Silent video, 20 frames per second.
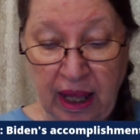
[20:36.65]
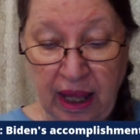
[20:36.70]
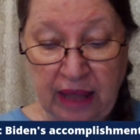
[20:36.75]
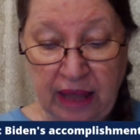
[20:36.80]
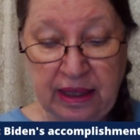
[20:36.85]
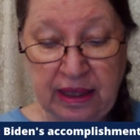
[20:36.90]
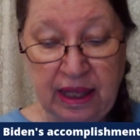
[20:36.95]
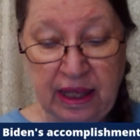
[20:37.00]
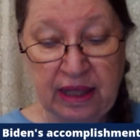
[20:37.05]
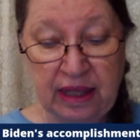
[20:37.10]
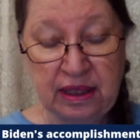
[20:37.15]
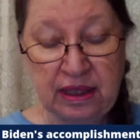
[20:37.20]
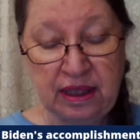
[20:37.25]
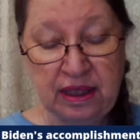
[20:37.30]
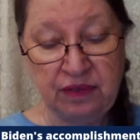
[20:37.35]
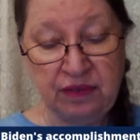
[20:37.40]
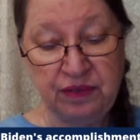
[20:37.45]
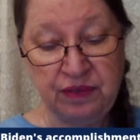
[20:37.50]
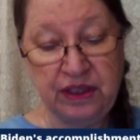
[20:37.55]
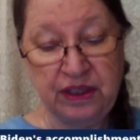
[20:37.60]
And then
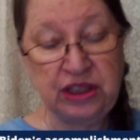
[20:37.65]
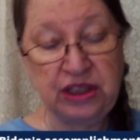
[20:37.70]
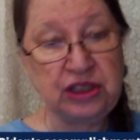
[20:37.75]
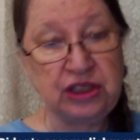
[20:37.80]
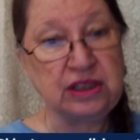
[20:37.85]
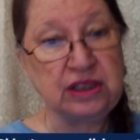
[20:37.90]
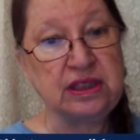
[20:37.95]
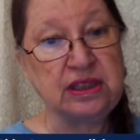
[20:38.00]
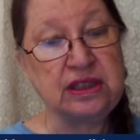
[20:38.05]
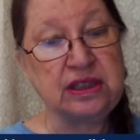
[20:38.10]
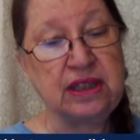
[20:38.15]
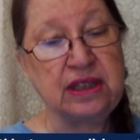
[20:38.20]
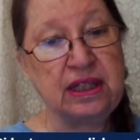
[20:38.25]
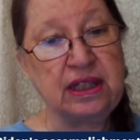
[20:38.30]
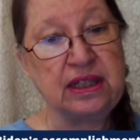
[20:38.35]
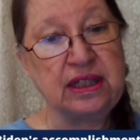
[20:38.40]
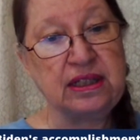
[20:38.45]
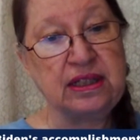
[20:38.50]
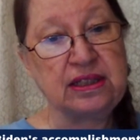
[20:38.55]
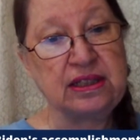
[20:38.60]
Ephesians
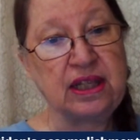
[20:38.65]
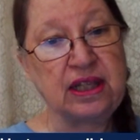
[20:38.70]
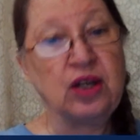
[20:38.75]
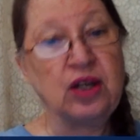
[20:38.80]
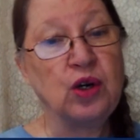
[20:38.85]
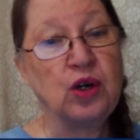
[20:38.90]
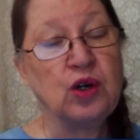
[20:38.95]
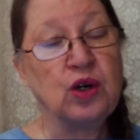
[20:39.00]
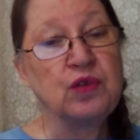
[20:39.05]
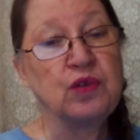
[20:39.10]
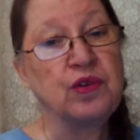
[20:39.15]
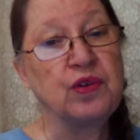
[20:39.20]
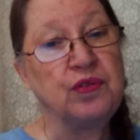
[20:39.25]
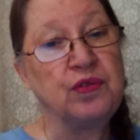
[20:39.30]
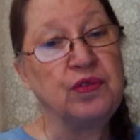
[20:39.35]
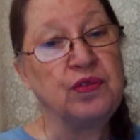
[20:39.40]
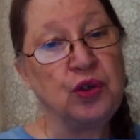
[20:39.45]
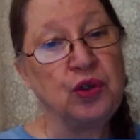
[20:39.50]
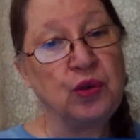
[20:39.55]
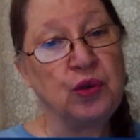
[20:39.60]
is an
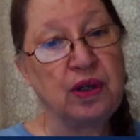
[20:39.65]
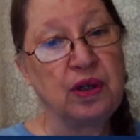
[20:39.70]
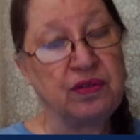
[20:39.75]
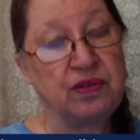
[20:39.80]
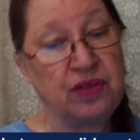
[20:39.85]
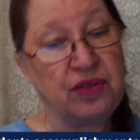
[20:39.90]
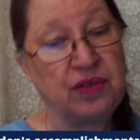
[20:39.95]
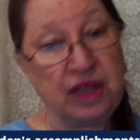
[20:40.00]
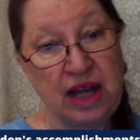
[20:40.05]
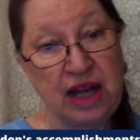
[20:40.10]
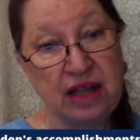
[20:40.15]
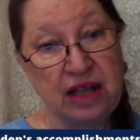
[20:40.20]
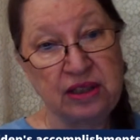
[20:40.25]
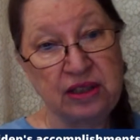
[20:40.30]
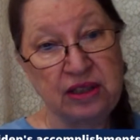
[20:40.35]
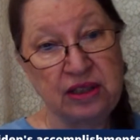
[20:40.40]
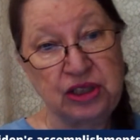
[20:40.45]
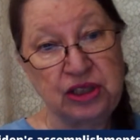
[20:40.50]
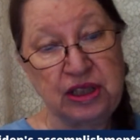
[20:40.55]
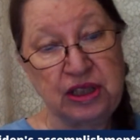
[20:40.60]
overview of
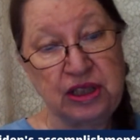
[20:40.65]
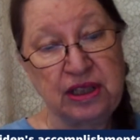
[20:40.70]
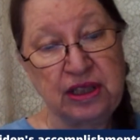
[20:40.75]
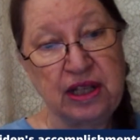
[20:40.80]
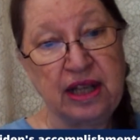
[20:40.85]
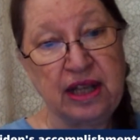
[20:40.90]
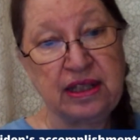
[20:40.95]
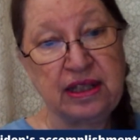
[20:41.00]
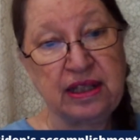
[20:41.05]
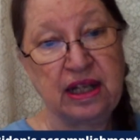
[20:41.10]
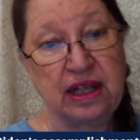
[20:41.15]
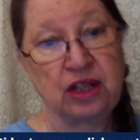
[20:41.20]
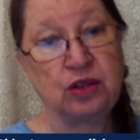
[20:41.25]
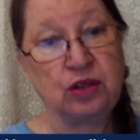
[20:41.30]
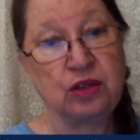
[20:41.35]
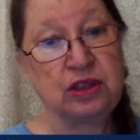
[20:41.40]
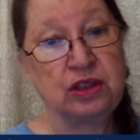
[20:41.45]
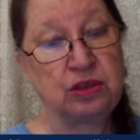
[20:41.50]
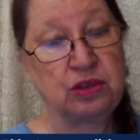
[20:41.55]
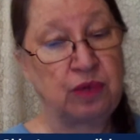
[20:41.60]
theology. And then, of
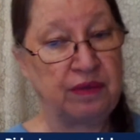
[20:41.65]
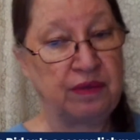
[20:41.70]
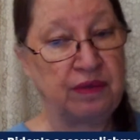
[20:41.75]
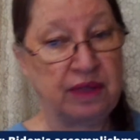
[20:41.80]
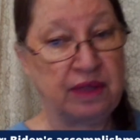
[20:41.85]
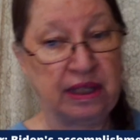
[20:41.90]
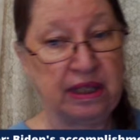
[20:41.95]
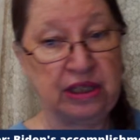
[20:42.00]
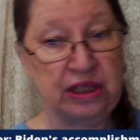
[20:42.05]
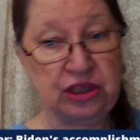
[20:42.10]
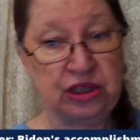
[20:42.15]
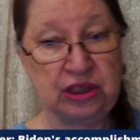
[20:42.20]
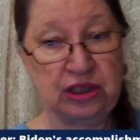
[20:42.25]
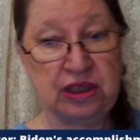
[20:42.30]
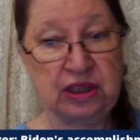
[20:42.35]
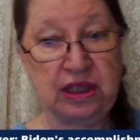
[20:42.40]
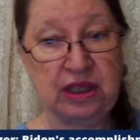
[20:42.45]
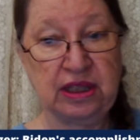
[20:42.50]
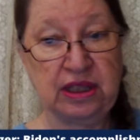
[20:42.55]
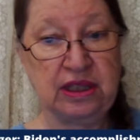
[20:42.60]
course,
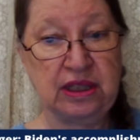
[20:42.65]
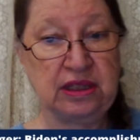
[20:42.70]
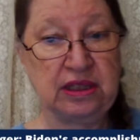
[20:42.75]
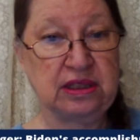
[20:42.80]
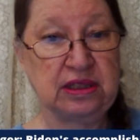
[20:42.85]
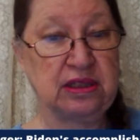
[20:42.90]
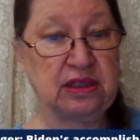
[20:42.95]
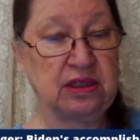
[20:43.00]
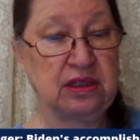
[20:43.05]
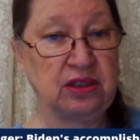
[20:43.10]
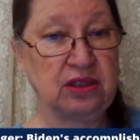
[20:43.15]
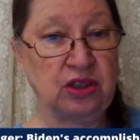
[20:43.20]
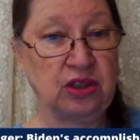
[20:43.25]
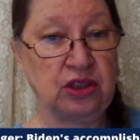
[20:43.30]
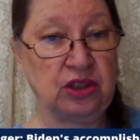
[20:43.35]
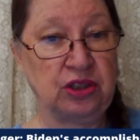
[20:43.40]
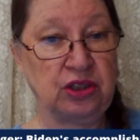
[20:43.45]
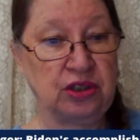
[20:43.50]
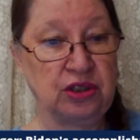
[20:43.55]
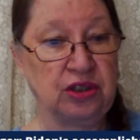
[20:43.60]
Revelation is
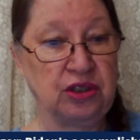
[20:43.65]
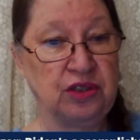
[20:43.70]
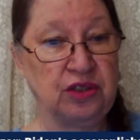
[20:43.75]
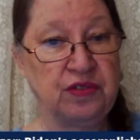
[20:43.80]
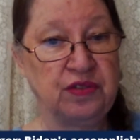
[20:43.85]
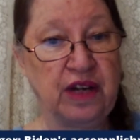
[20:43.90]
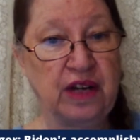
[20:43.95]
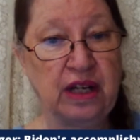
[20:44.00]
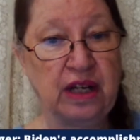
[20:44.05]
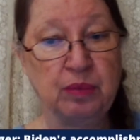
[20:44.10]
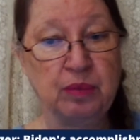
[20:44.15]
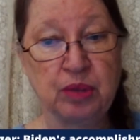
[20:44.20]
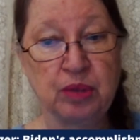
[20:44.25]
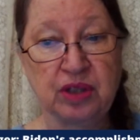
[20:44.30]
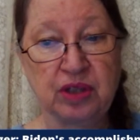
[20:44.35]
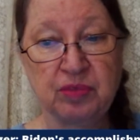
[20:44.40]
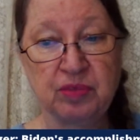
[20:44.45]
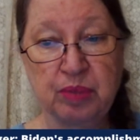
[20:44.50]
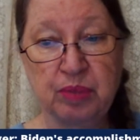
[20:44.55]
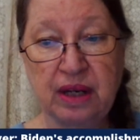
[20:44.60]
your final
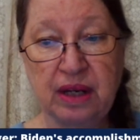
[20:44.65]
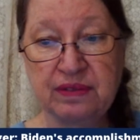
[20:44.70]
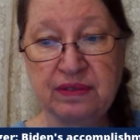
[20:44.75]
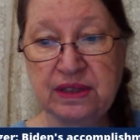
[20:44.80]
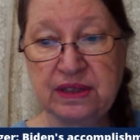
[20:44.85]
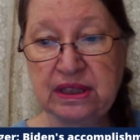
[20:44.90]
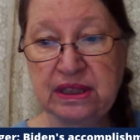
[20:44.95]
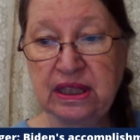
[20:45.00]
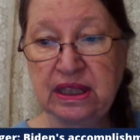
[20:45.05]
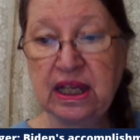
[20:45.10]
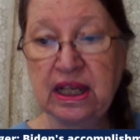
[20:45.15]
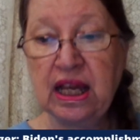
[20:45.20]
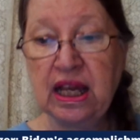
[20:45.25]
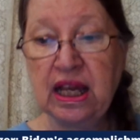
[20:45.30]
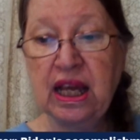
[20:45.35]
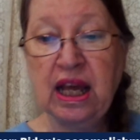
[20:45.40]
book of prophecy.